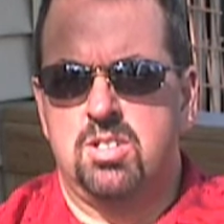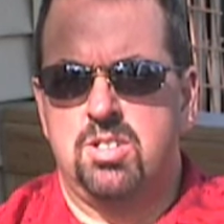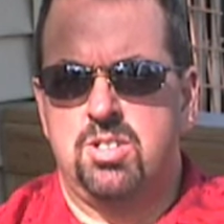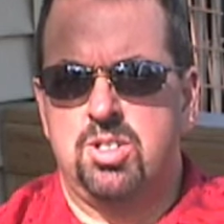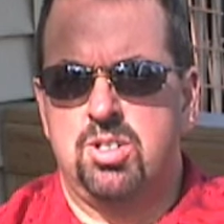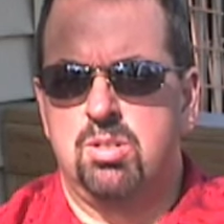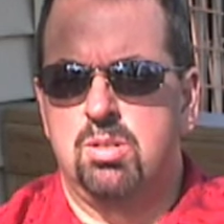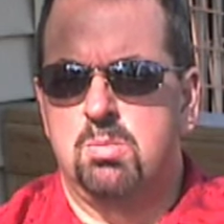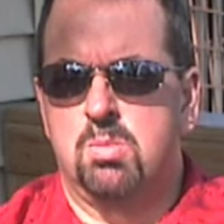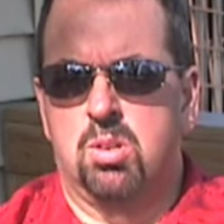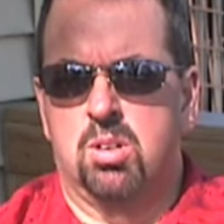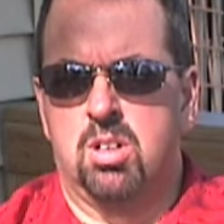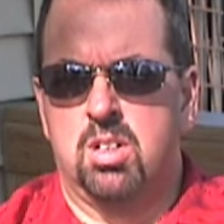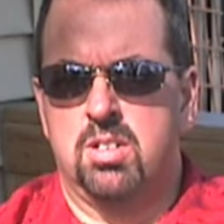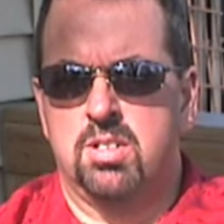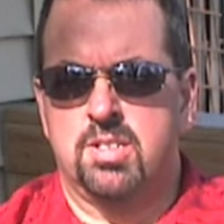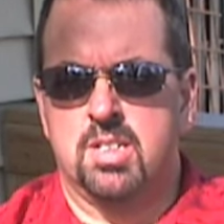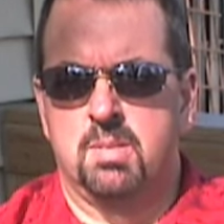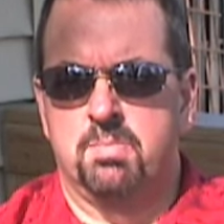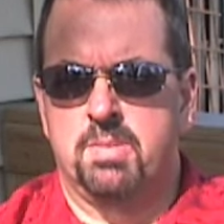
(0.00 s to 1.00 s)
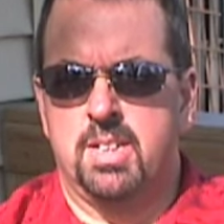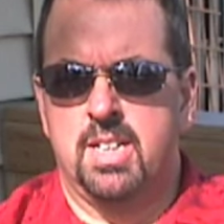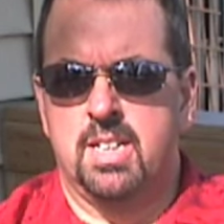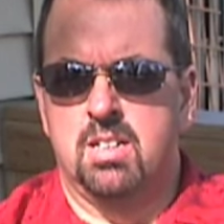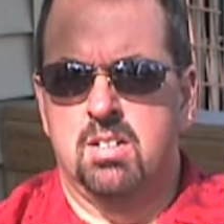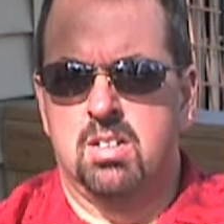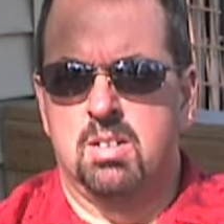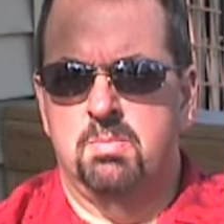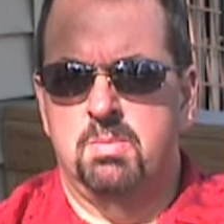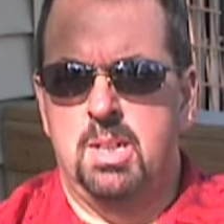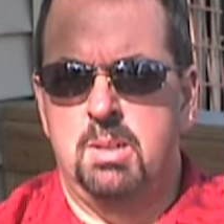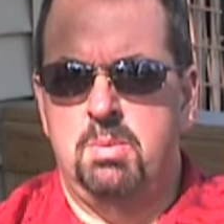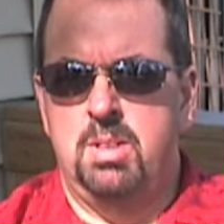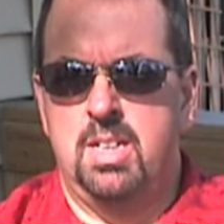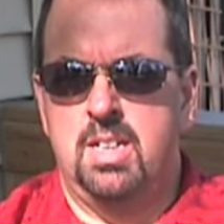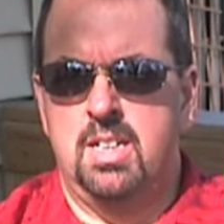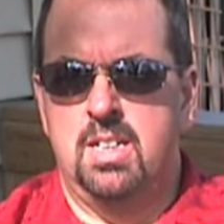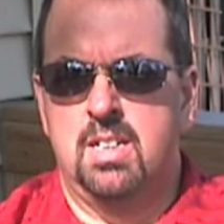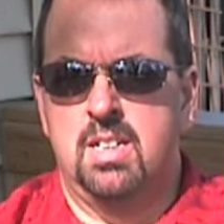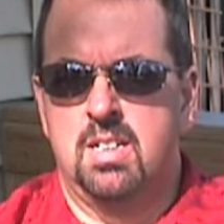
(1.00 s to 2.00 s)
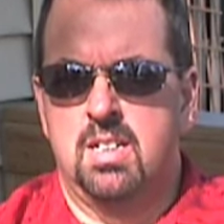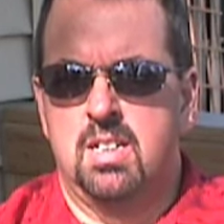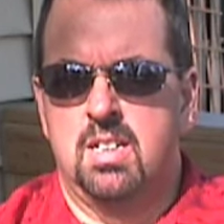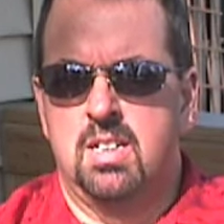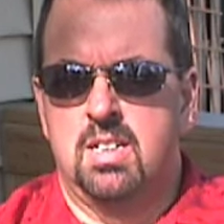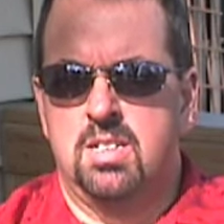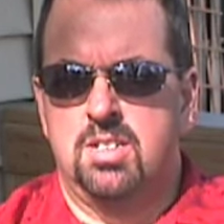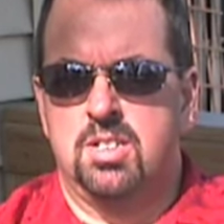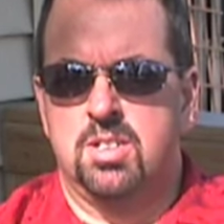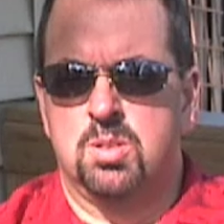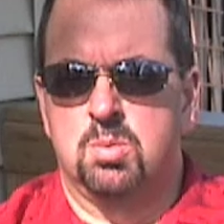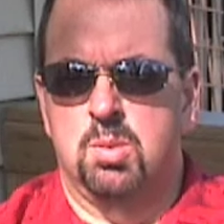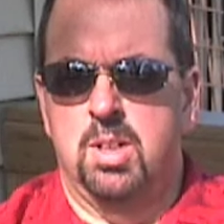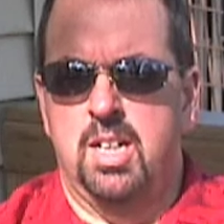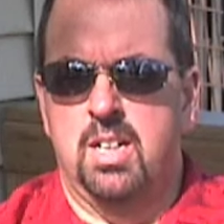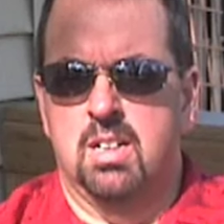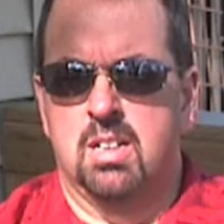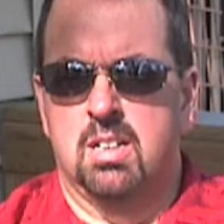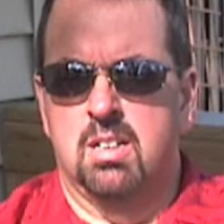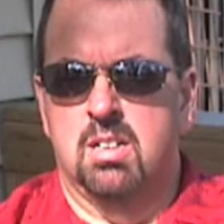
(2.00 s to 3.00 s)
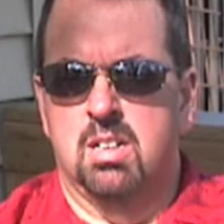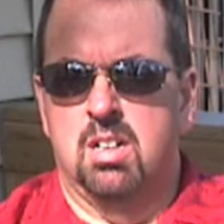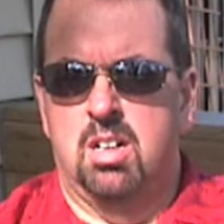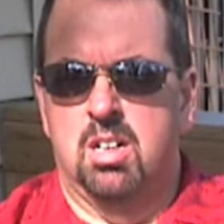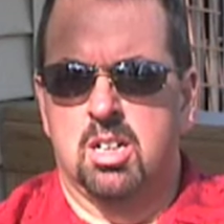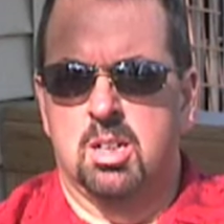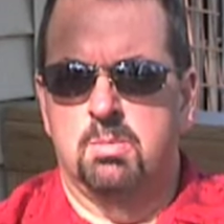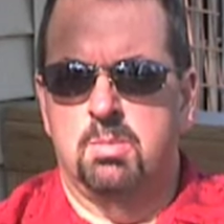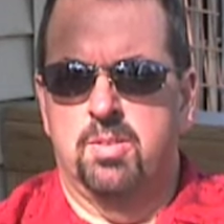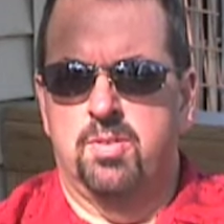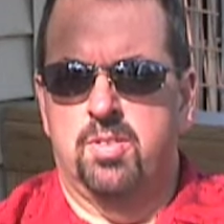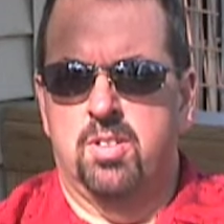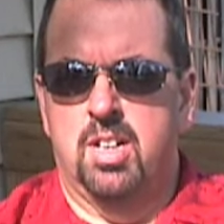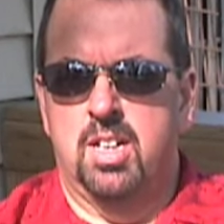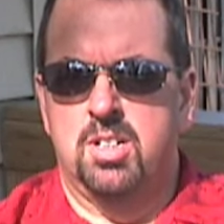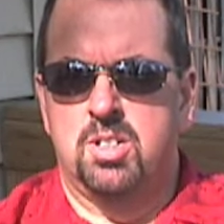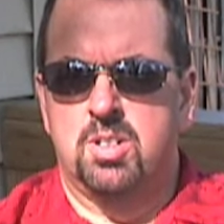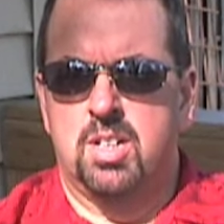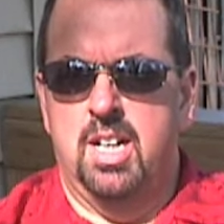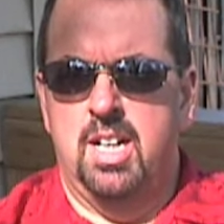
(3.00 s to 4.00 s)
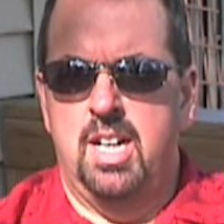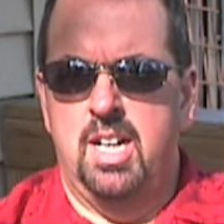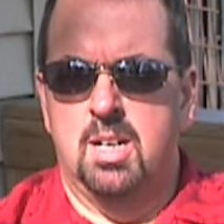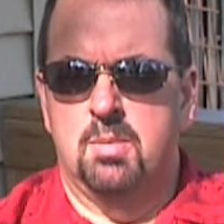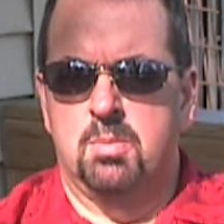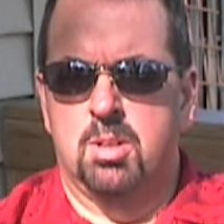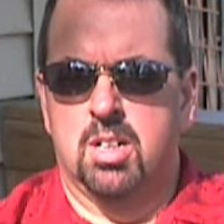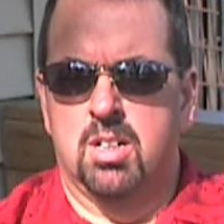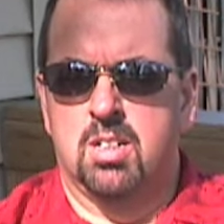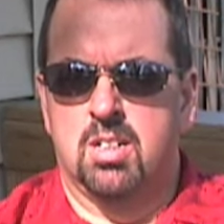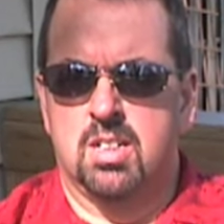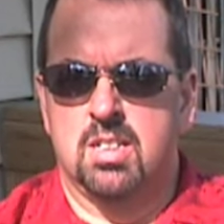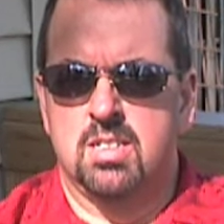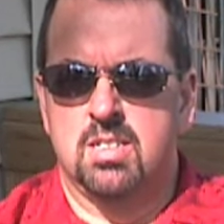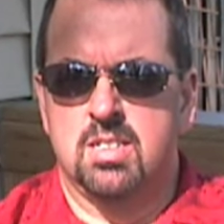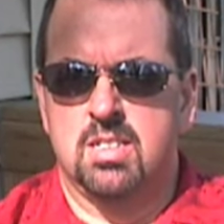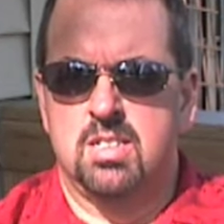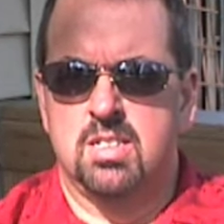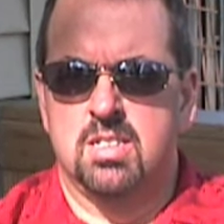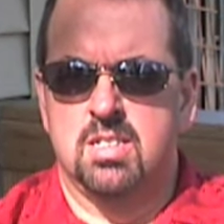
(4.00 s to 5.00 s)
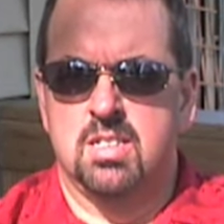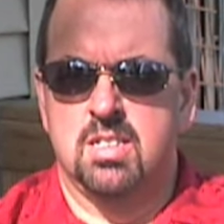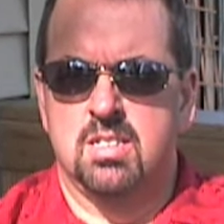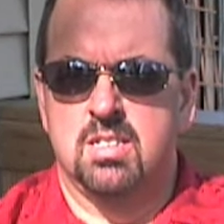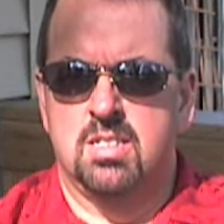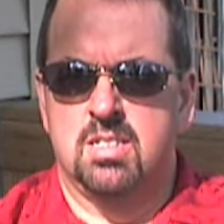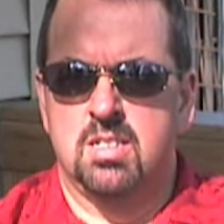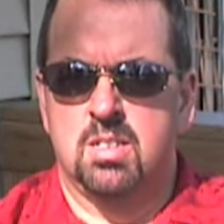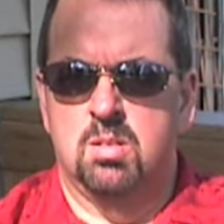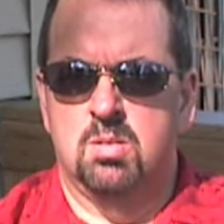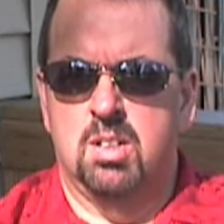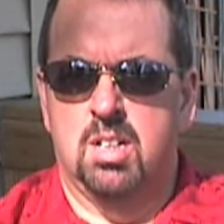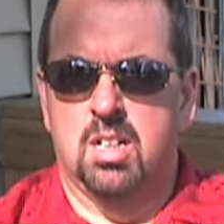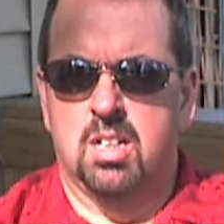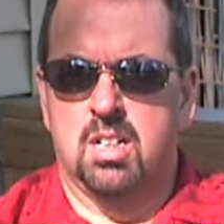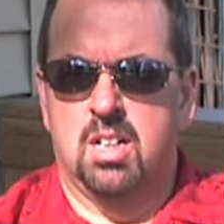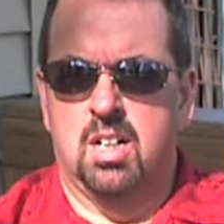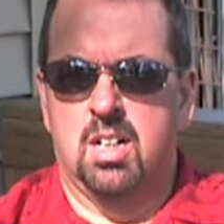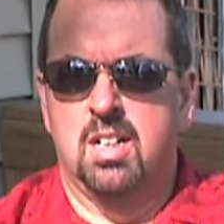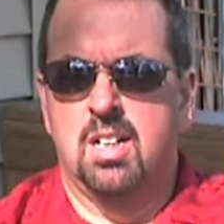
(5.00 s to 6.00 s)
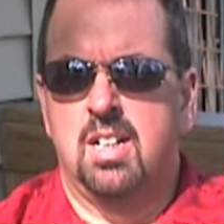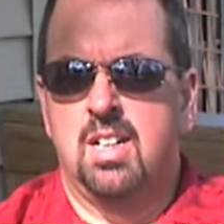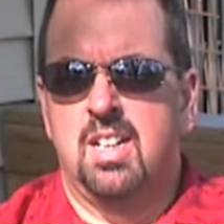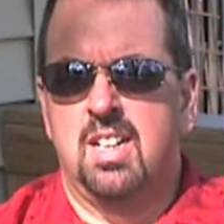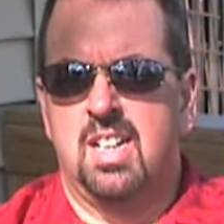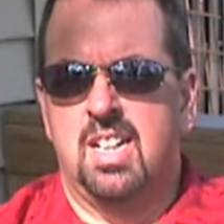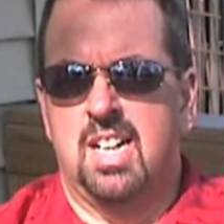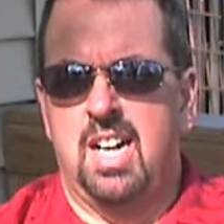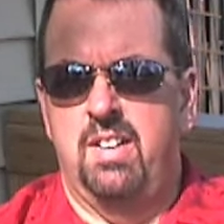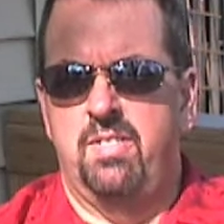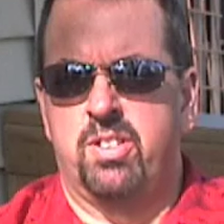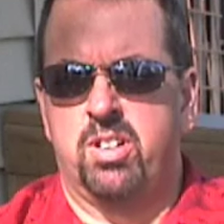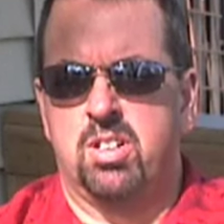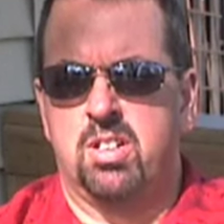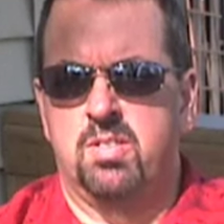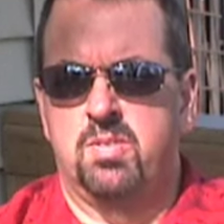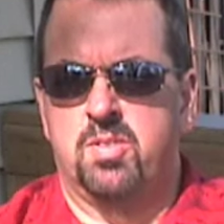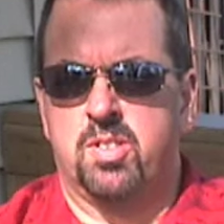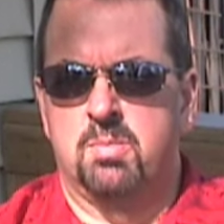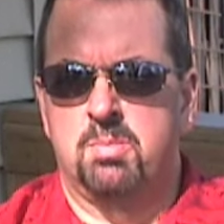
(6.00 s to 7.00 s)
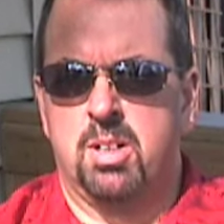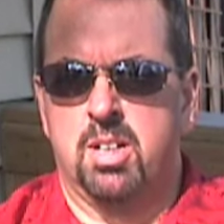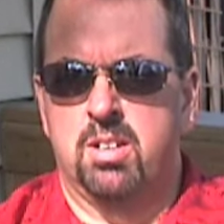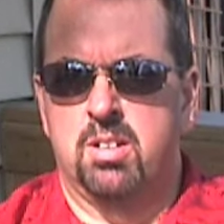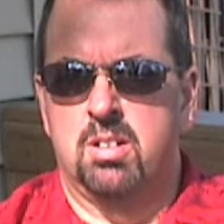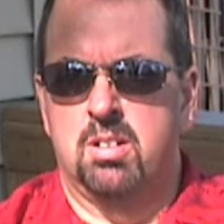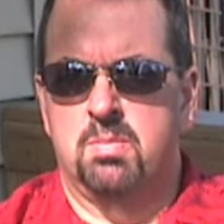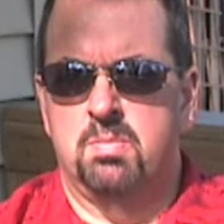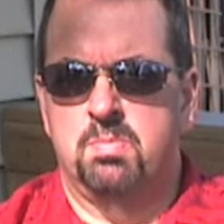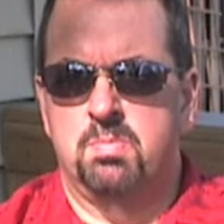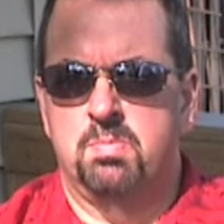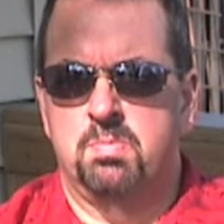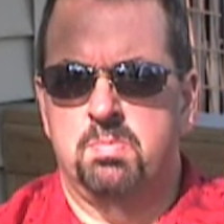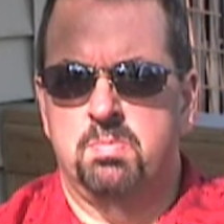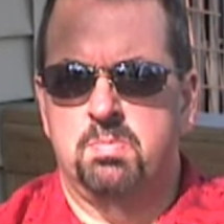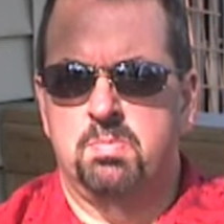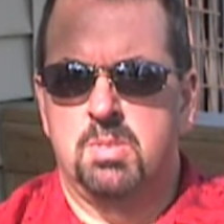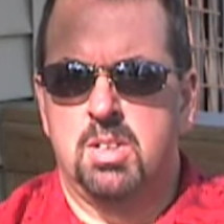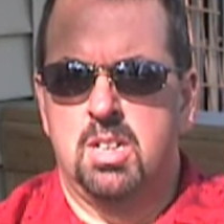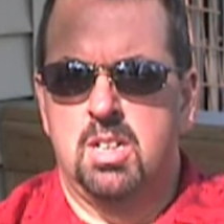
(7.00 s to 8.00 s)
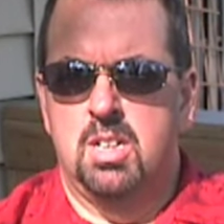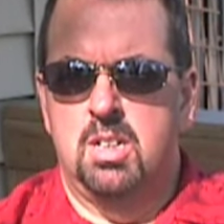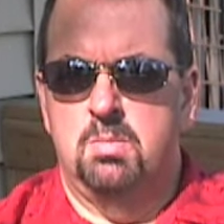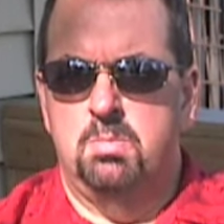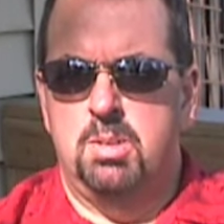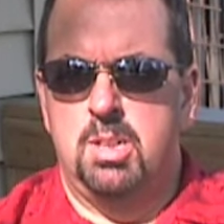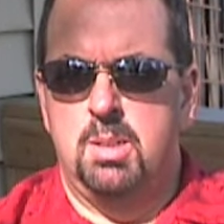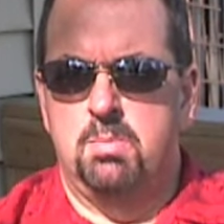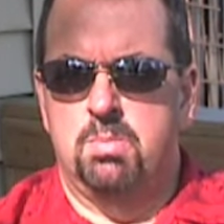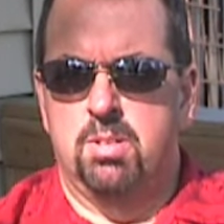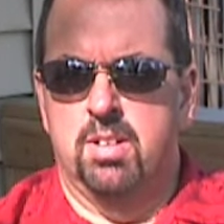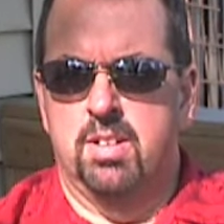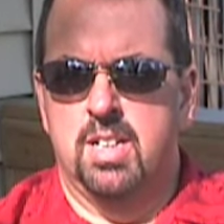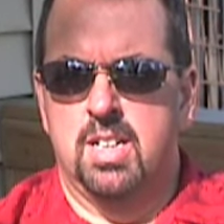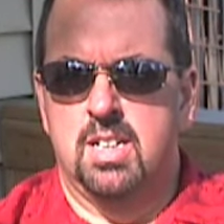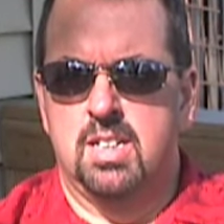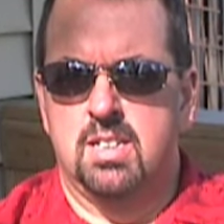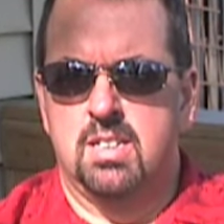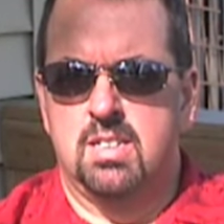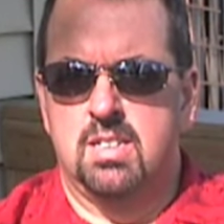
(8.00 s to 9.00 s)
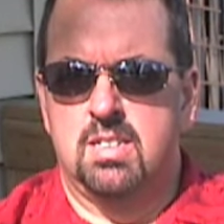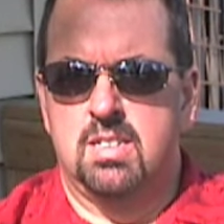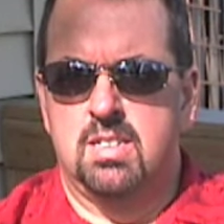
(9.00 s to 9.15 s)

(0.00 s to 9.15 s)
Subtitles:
chew more or something, or maybe just wait a little longer before I try hamburger, because it just didn't sit well at all. And I've heard from other people that it